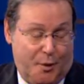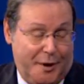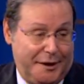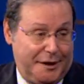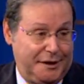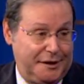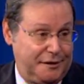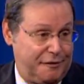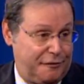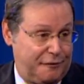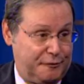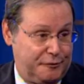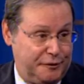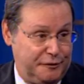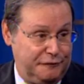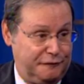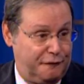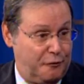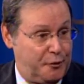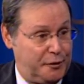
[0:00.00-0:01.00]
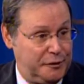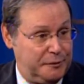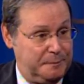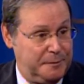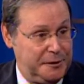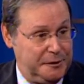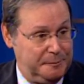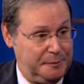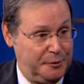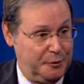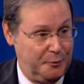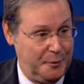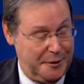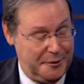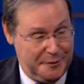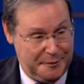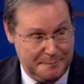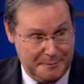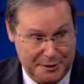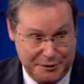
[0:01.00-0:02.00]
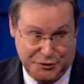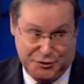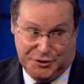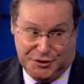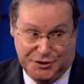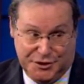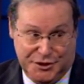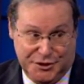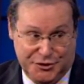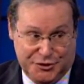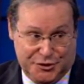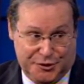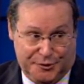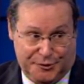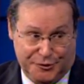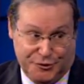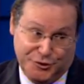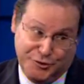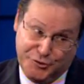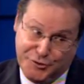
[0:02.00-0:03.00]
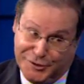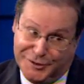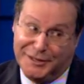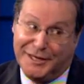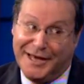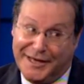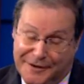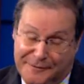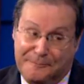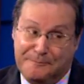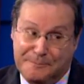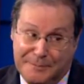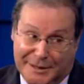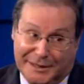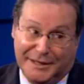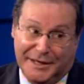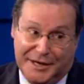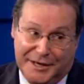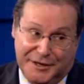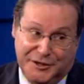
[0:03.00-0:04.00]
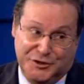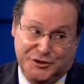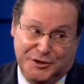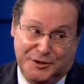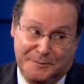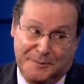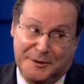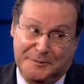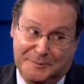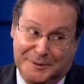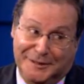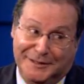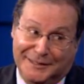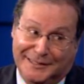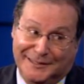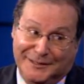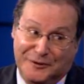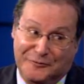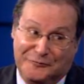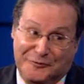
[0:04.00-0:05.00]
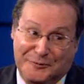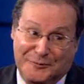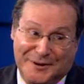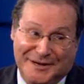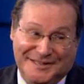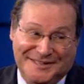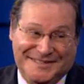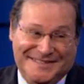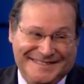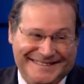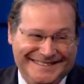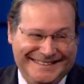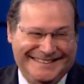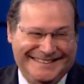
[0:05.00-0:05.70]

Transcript: 20, 30, 40 people wearing Munson t-shirts, usually kind of middle-aged and maybe a little overweight.